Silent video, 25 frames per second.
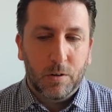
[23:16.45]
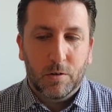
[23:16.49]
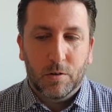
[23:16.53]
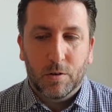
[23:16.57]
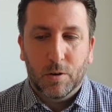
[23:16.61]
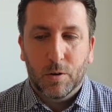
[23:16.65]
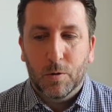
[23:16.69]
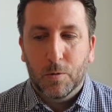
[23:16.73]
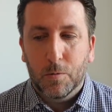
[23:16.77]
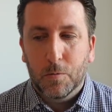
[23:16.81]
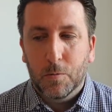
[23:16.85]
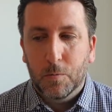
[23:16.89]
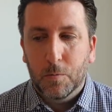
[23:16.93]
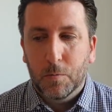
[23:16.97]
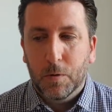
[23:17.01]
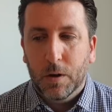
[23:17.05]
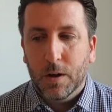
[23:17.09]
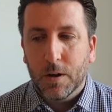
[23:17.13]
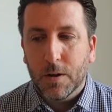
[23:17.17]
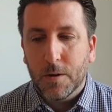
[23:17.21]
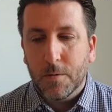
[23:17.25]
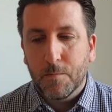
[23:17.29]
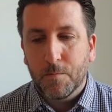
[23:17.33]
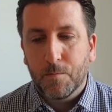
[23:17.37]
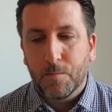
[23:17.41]

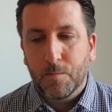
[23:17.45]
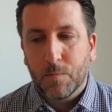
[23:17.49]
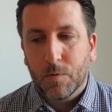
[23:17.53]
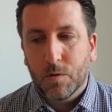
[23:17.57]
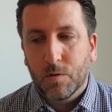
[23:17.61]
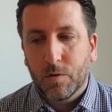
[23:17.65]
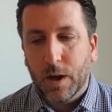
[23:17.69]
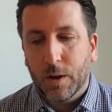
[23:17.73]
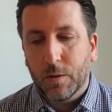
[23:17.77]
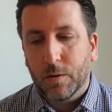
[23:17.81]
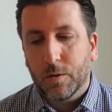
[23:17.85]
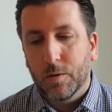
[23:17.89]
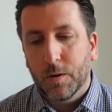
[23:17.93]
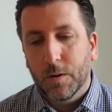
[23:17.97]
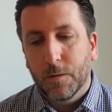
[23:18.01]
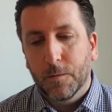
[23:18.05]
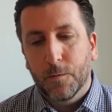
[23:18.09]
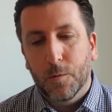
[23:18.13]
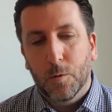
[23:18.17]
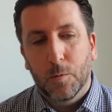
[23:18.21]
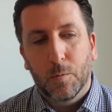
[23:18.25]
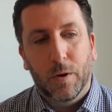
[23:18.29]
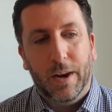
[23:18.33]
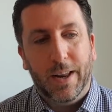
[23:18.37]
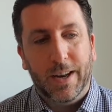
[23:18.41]
to South Korean
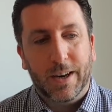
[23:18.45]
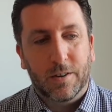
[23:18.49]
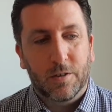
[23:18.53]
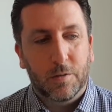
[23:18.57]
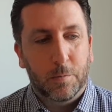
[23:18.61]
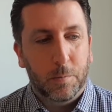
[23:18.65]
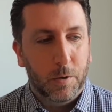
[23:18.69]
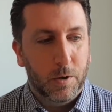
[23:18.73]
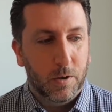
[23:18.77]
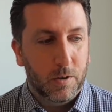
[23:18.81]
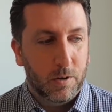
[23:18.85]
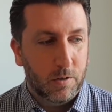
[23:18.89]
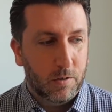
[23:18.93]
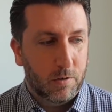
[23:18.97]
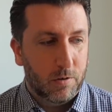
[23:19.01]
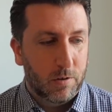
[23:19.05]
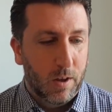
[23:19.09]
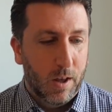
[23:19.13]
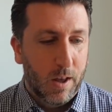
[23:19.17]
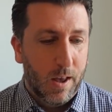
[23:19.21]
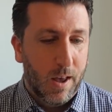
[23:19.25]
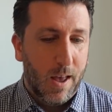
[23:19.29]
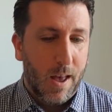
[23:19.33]
football experts,